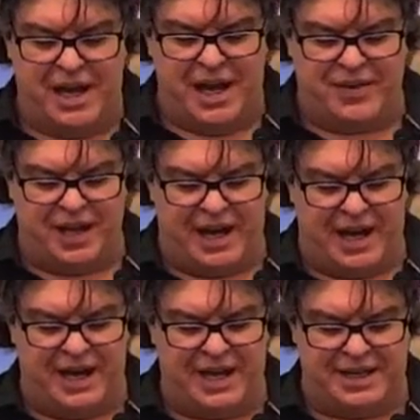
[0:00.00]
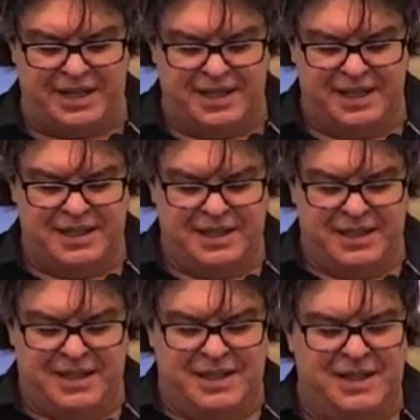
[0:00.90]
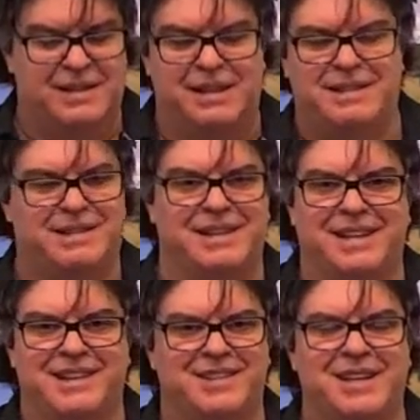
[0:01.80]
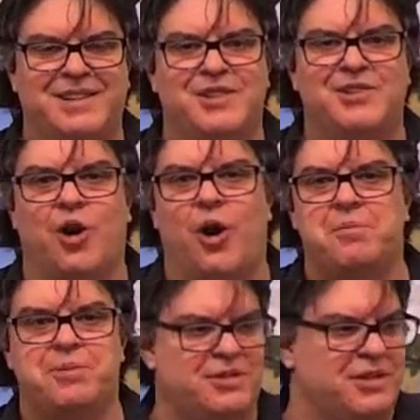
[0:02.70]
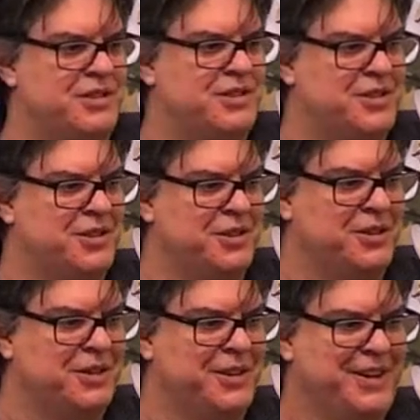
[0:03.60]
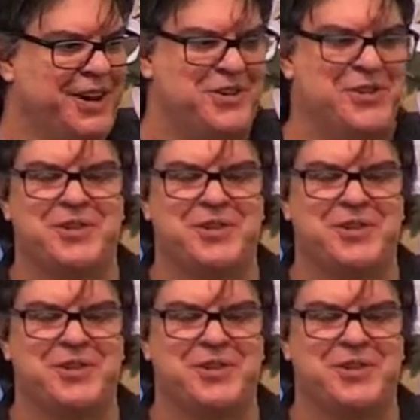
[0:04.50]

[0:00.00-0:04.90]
and the heart that, in a sense, is opposite to, I saw